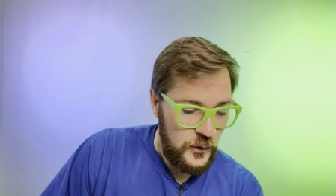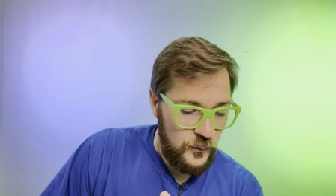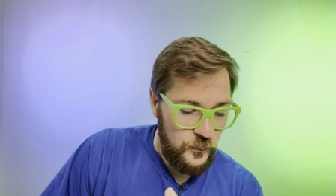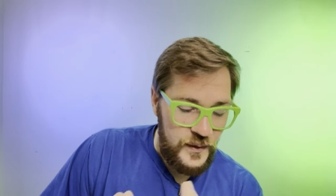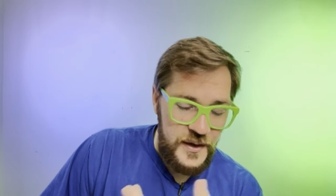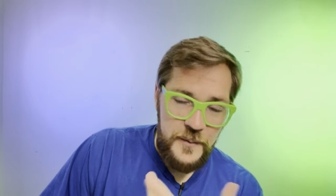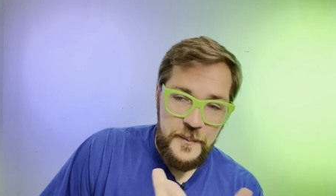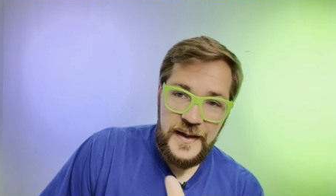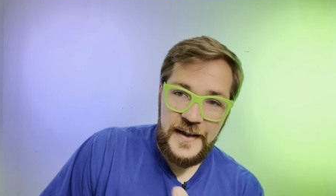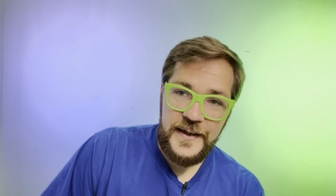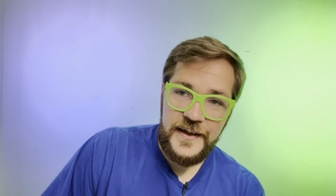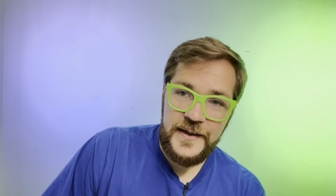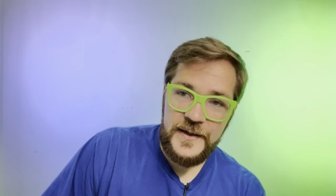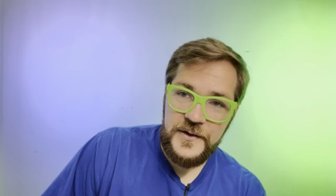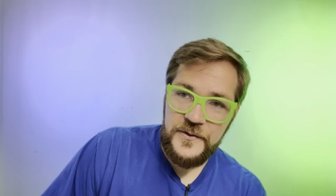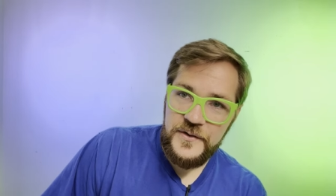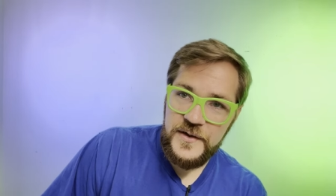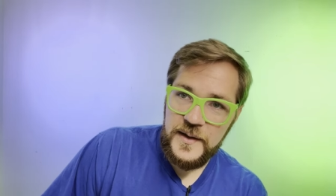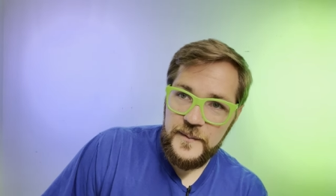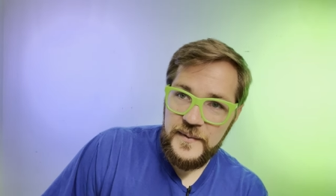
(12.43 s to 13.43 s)
when you might need to
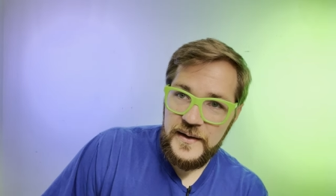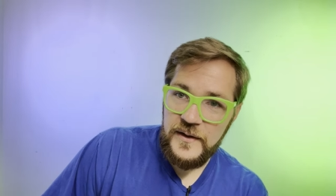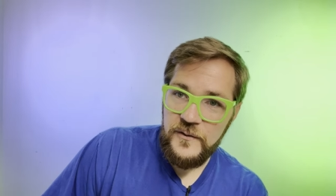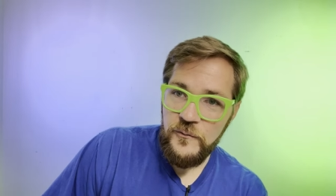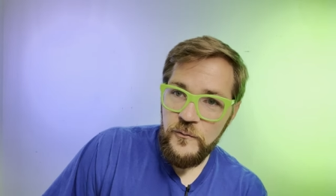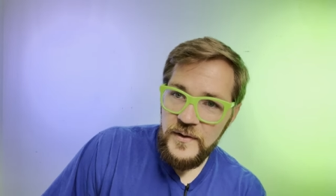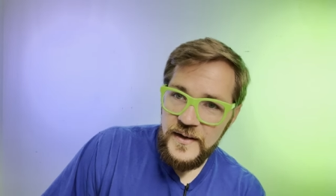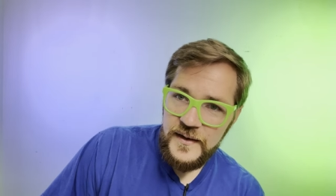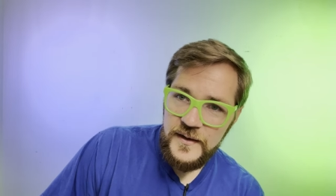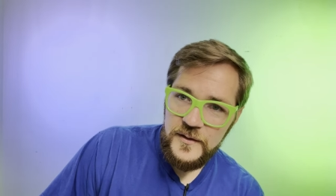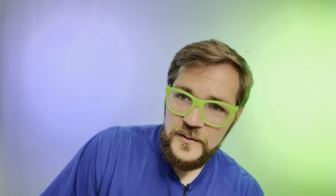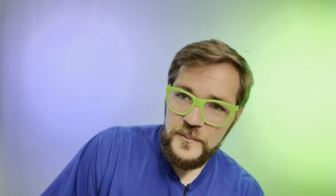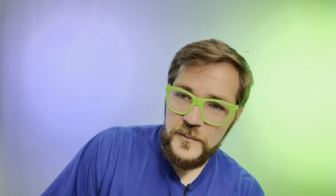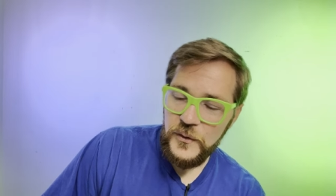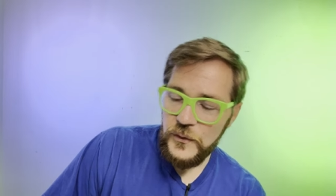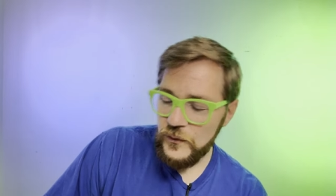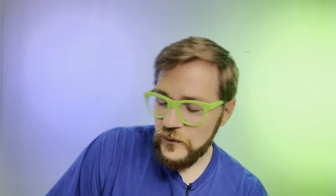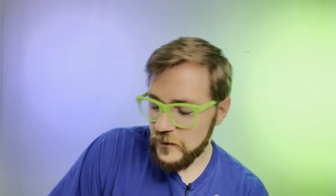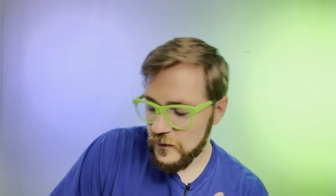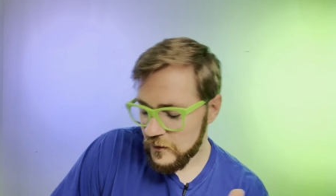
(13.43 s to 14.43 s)
do something with them
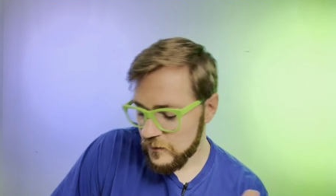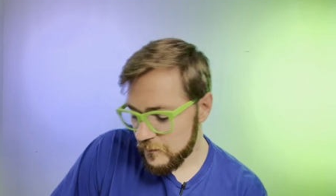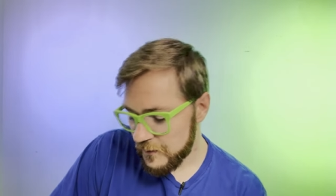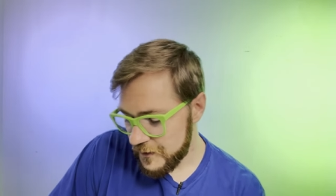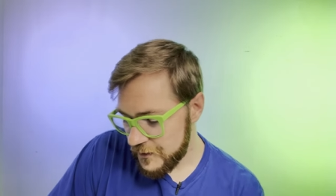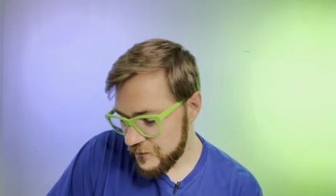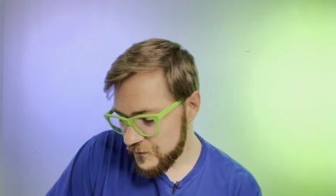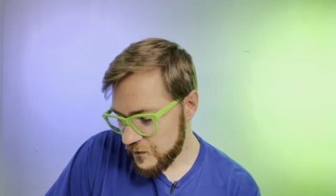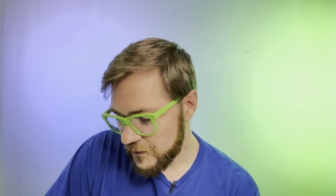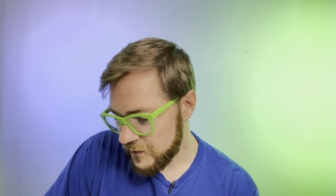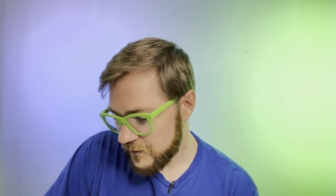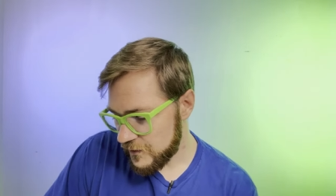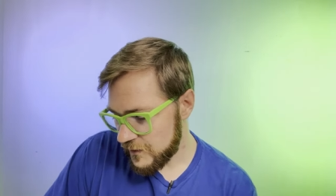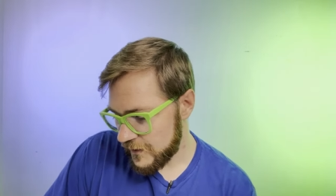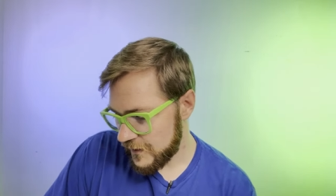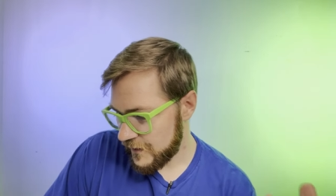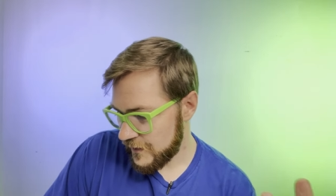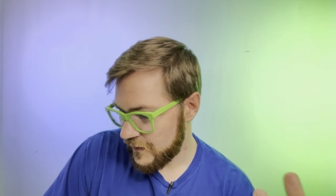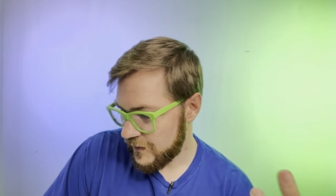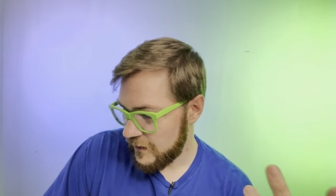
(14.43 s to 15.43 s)
or when you should
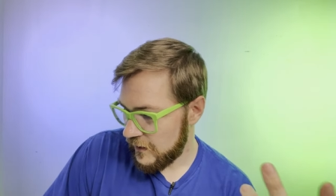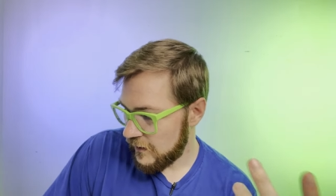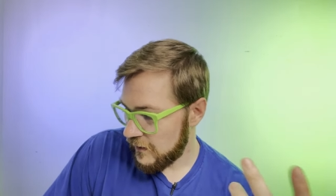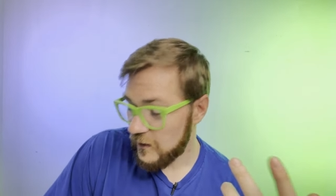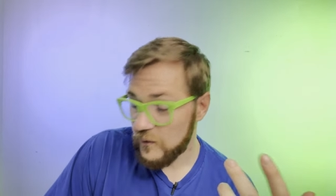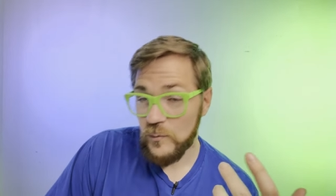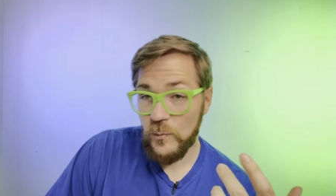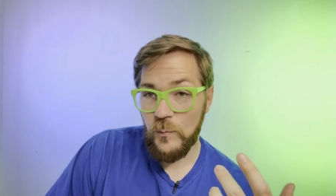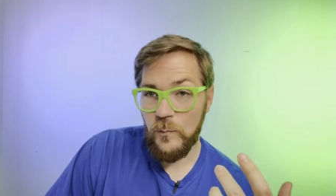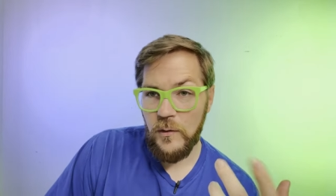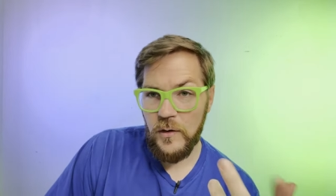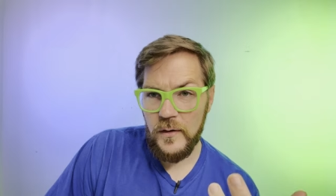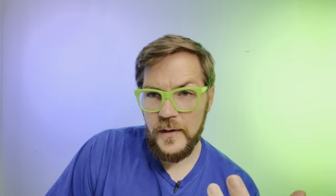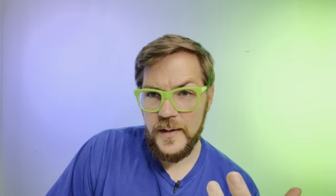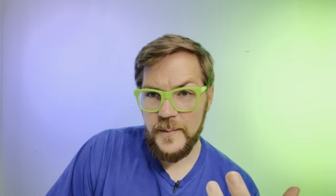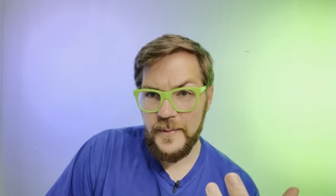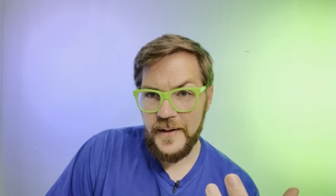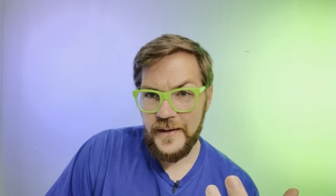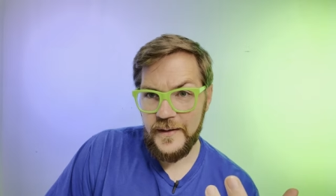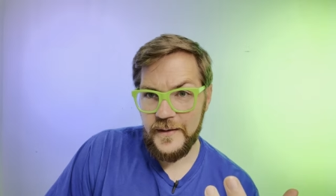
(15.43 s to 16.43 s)
just not
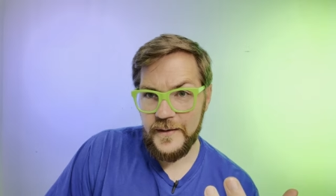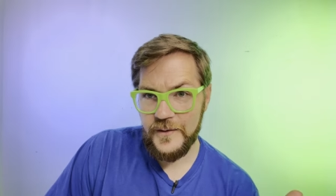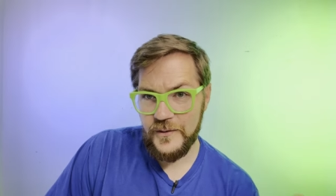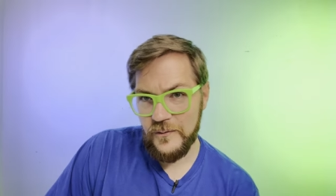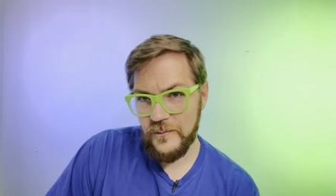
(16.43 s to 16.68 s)
worry about it.